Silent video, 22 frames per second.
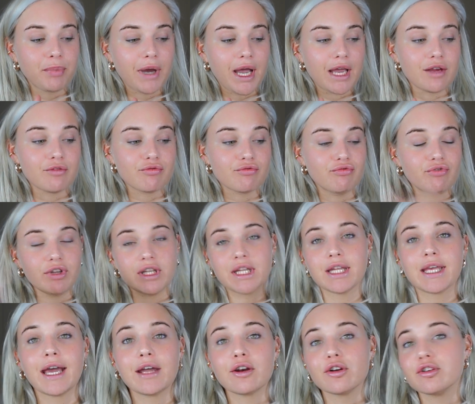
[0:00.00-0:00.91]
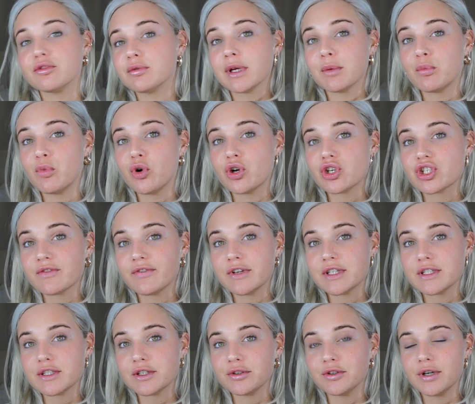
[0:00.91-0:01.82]
but I really get annoyed when I watch a
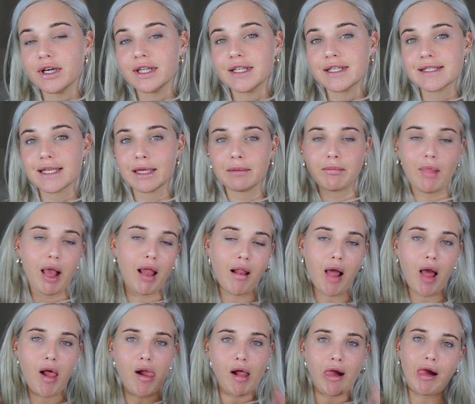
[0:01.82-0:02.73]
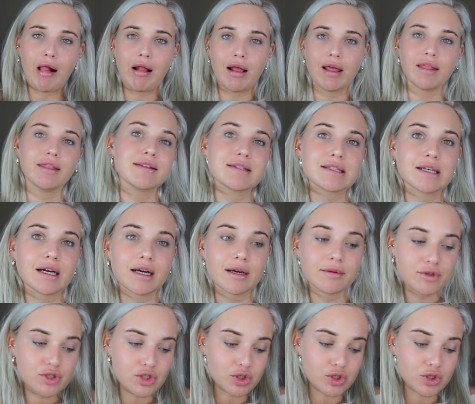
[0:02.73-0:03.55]
video and it's like blah, blah, blah, at the start.